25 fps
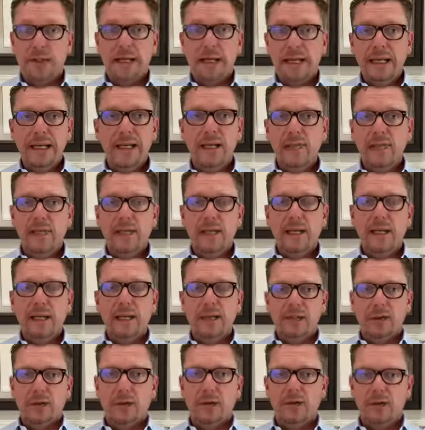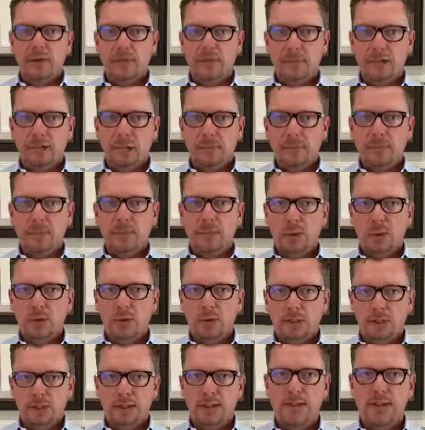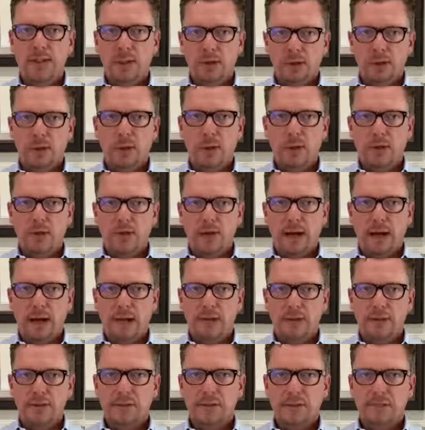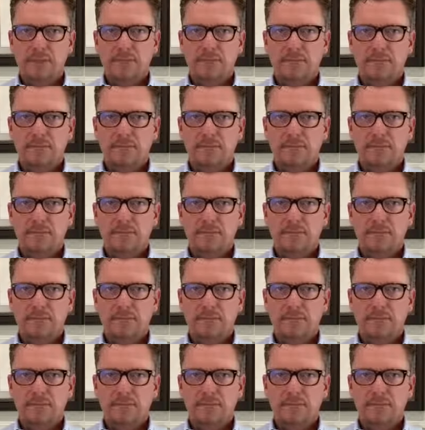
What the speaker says: Any of these are susceptible to this coronavirus.